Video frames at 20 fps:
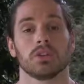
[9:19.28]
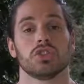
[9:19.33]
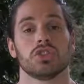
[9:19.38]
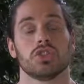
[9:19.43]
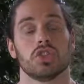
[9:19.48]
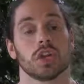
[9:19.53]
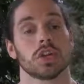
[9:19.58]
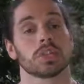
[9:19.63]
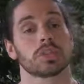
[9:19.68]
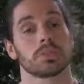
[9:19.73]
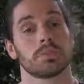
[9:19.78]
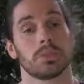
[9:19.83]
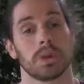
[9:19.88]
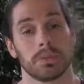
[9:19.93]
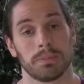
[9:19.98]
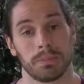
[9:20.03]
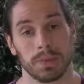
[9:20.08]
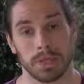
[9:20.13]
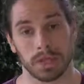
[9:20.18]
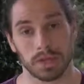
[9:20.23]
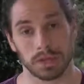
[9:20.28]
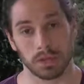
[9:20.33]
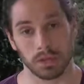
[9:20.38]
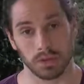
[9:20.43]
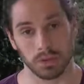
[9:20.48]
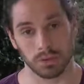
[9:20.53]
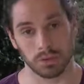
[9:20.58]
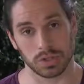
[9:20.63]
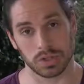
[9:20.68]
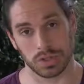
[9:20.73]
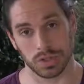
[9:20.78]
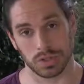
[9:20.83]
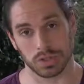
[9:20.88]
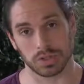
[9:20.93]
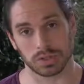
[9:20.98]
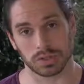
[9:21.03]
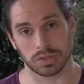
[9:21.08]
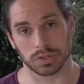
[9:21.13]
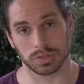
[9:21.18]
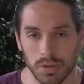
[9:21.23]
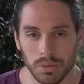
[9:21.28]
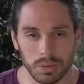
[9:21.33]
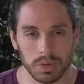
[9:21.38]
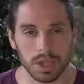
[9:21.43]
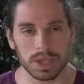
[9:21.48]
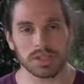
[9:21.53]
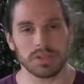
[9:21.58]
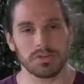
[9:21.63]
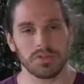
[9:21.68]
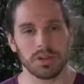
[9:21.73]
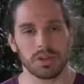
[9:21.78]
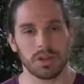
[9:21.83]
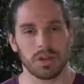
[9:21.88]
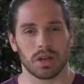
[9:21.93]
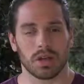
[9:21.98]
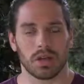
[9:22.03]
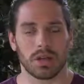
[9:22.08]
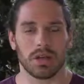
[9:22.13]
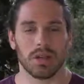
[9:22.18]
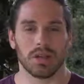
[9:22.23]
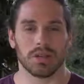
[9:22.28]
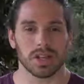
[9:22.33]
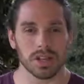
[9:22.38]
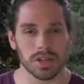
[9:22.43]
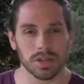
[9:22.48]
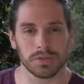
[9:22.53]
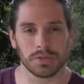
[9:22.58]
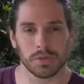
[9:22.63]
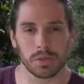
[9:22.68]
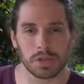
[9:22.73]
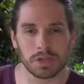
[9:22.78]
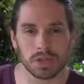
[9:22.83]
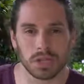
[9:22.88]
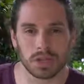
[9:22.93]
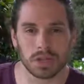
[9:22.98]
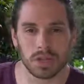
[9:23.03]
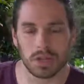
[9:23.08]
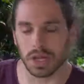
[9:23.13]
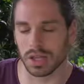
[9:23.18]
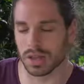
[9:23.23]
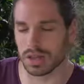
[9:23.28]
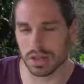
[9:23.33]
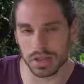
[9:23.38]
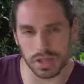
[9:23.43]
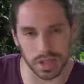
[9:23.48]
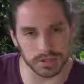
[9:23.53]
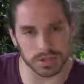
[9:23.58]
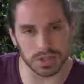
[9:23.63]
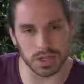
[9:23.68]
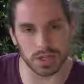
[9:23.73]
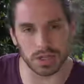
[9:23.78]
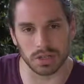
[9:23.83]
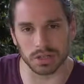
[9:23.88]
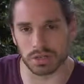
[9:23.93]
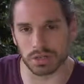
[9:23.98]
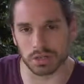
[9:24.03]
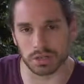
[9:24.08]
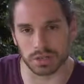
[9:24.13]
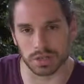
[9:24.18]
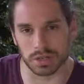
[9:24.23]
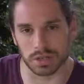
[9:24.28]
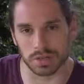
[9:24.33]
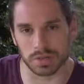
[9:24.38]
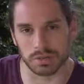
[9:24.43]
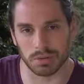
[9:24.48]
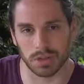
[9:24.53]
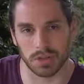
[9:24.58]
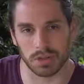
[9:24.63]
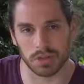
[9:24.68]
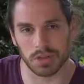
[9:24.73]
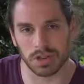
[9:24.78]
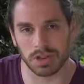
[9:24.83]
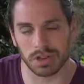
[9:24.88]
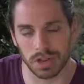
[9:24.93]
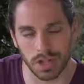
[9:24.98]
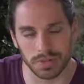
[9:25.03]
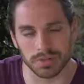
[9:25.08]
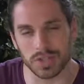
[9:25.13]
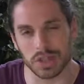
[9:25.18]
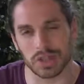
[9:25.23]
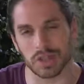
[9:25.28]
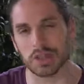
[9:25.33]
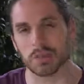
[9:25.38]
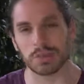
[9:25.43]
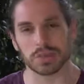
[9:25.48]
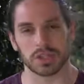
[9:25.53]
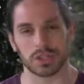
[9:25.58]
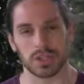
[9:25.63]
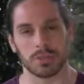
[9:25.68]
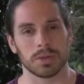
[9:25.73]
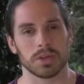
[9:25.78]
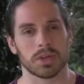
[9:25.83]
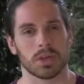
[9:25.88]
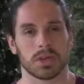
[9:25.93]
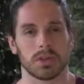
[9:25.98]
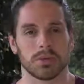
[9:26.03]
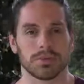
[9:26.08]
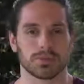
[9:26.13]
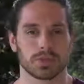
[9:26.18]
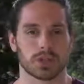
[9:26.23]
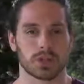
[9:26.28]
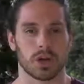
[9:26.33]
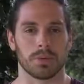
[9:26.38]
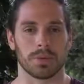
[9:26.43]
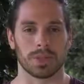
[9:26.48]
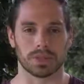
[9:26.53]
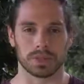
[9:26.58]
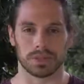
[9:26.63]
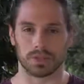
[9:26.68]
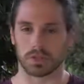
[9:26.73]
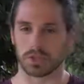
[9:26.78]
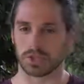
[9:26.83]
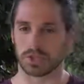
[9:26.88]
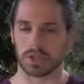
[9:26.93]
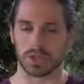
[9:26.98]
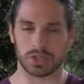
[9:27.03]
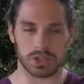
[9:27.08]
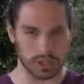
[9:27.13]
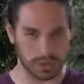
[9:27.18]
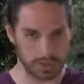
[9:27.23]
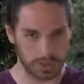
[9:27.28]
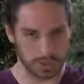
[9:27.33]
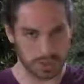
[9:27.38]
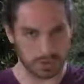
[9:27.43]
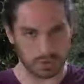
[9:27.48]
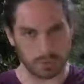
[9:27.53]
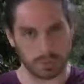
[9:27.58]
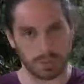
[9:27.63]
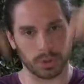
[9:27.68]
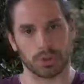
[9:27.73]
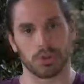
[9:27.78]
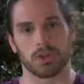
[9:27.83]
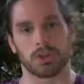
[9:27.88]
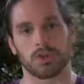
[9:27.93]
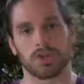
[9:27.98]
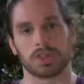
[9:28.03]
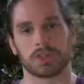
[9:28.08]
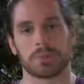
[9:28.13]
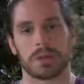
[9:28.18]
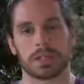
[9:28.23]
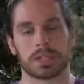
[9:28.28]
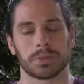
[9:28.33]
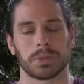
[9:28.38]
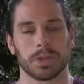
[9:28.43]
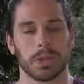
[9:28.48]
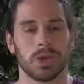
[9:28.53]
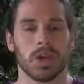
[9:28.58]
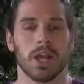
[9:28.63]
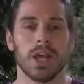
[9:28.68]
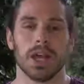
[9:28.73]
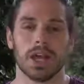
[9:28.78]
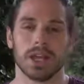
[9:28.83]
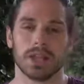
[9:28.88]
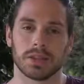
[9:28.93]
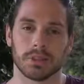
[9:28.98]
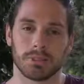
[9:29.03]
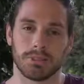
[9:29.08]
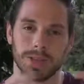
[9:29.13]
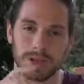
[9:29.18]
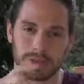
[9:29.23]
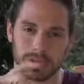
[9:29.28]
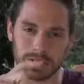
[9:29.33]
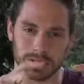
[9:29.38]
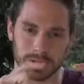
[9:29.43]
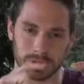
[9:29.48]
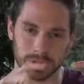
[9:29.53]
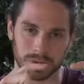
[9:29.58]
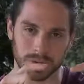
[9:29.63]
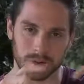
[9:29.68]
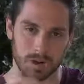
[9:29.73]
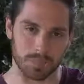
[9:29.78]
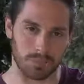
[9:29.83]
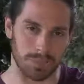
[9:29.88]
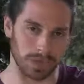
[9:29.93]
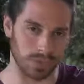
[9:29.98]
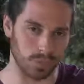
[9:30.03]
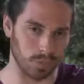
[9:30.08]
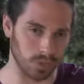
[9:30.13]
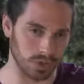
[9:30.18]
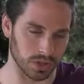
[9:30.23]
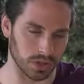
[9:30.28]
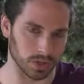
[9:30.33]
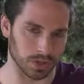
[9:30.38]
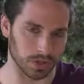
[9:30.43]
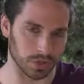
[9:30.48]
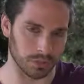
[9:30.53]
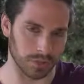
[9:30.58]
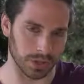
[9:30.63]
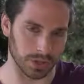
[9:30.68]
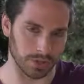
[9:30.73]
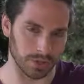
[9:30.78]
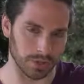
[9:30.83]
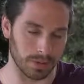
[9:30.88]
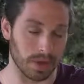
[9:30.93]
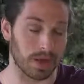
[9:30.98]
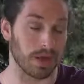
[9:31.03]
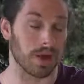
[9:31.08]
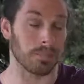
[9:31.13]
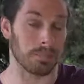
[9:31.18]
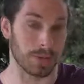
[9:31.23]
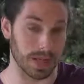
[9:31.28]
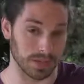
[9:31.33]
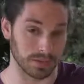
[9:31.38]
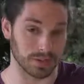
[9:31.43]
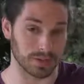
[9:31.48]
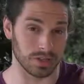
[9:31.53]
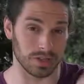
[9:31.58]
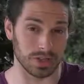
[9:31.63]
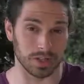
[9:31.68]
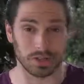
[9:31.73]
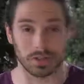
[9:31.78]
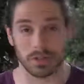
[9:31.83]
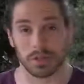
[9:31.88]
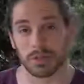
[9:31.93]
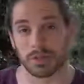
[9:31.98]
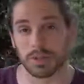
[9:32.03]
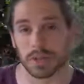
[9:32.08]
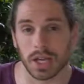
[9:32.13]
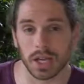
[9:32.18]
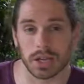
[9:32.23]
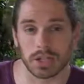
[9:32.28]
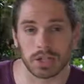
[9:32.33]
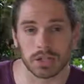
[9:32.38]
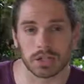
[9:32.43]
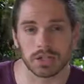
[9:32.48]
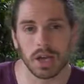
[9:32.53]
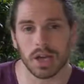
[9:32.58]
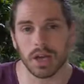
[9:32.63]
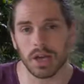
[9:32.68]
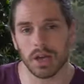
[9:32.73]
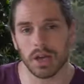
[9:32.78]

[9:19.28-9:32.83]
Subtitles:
just by being who she is. Well, that's the video. Thank you for watching. I'd love to hear your thoughts on this one. Love to hear them. So let me know. Comments, thoughts, questions, etc. Put it all in the space below. Hit the big red subscribe button with the little bell so you get the notifications.